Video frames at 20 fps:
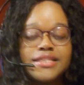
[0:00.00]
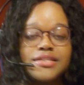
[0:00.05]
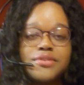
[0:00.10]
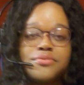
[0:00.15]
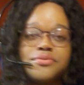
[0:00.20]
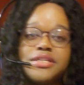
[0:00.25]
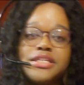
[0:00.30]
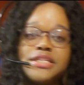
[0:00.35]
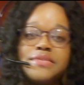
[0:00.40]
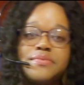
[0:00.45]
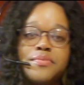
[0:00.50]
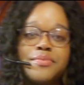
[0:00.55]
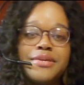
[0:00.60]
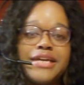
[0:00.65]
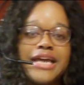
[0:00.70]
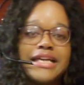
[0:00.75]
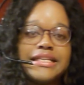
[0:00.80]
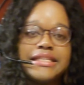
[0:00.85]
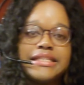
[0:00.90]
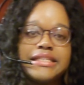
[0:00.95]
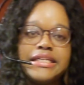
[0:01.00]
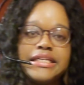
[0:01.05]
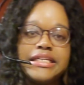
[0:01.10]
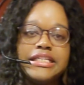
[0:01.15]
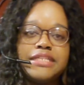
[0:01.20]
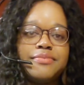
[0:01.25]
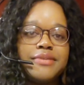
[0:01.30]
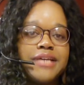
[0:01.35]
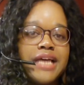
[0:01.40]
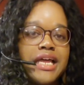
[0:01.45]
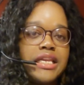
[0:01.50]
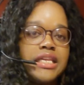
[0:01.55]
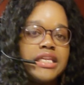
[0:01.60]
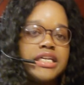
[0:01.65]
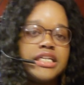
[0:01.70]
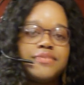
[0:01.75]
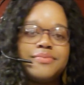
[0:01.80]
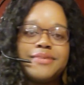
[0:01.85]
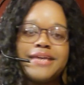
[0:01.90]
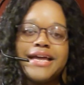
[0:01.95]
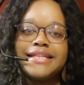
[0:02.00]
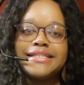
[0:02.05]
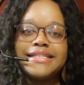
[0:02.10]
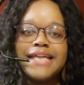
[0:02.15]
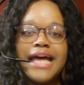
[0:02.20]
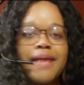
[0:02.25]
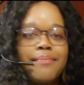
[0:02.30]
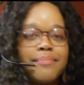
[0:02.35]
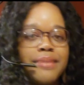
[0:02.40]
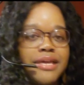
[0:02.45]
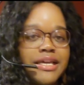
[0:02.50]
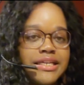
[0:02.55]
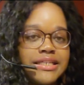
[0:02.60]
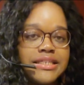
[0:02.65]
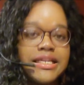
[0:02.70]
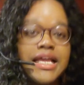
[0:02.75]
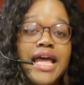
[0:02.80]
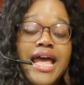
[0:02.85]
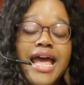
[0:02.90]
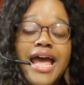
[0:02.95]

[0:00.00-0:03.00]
So this one we got scenes, we got looks, we got topics.